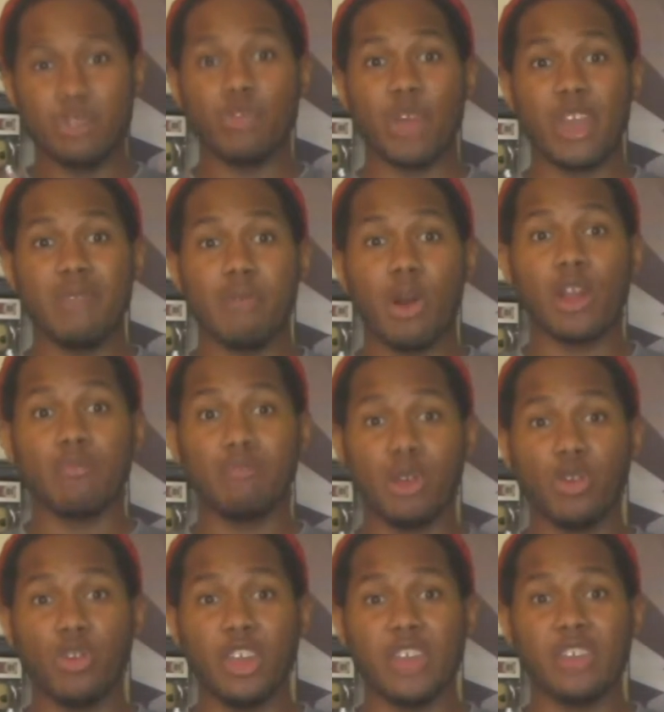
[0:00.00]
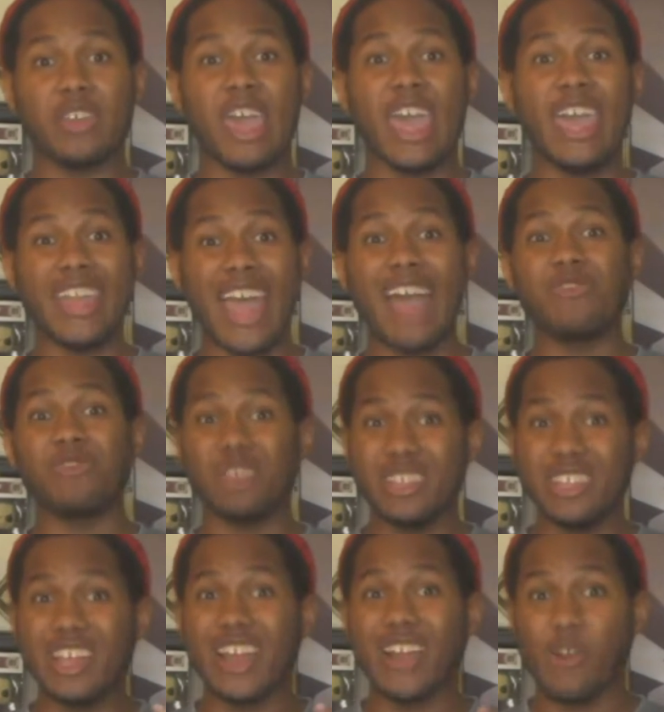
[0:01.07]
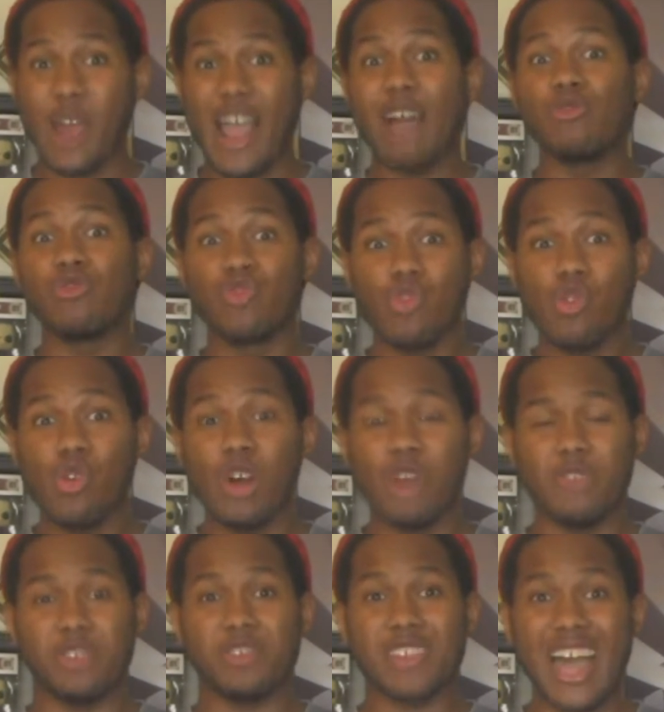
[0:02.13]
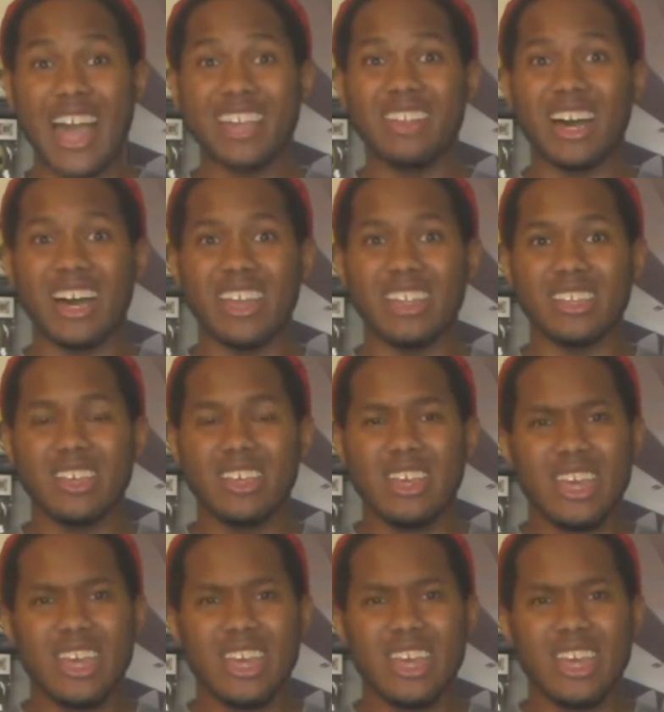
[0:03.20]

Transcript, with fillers: trademark buildings and actually the crown jewel of its skyline.